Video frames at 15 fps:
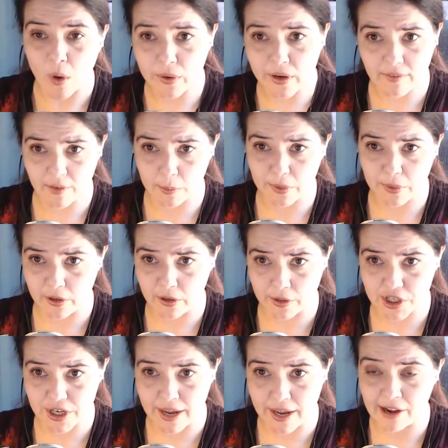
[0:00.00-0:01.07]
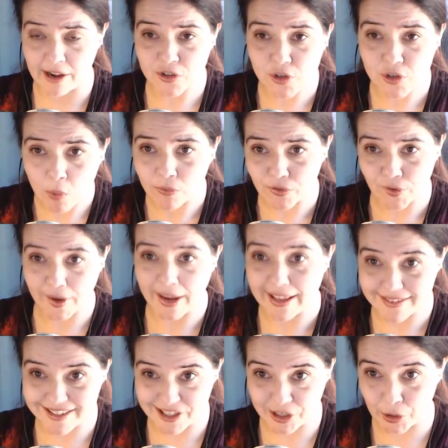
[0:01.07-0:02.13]
we're giving Pluto a shout out, don't
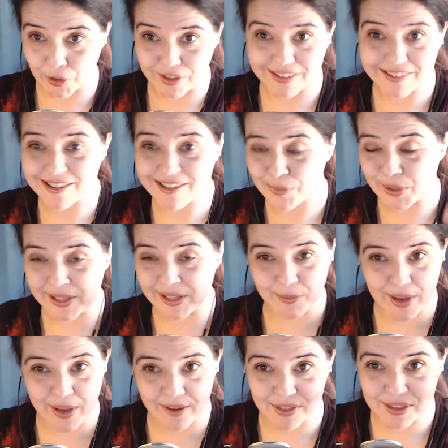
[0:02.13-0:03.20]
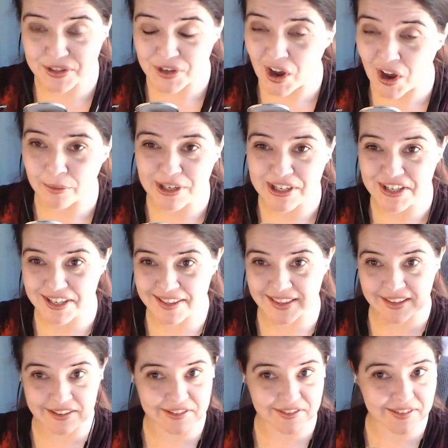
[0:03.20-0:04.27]
forget Ceres. We we have the Dawn mission
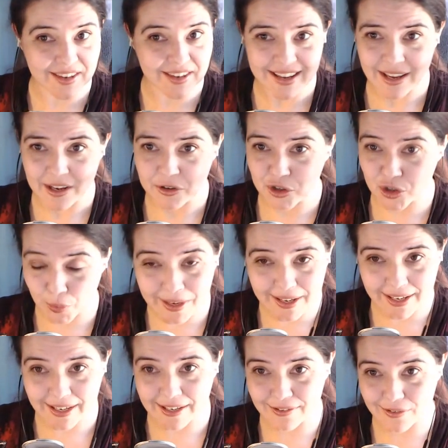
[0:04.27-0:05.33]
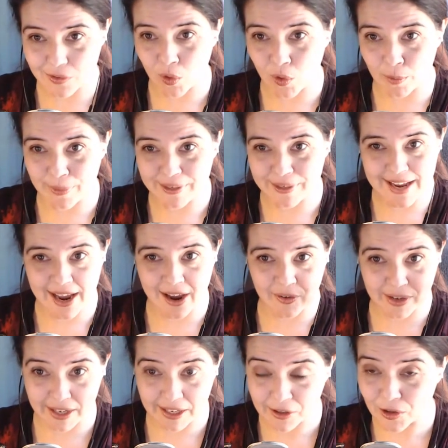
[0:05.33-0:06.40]
that is shrinking its orbit down,
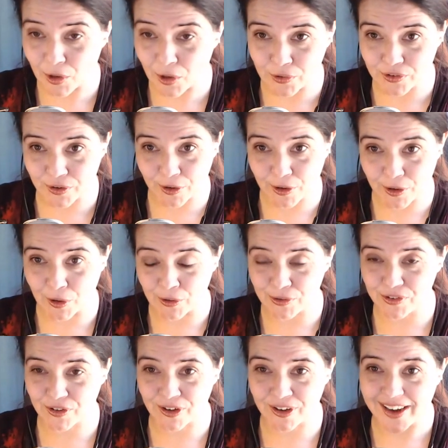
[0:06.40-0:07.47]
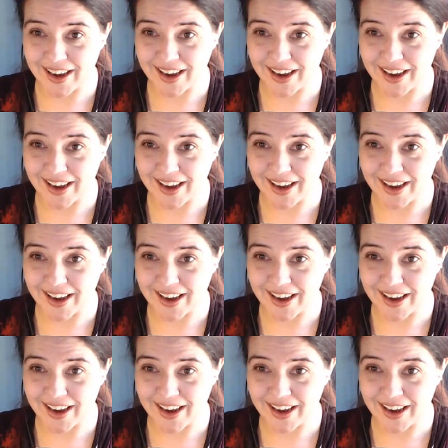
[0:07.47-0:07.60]
getting closer and closer.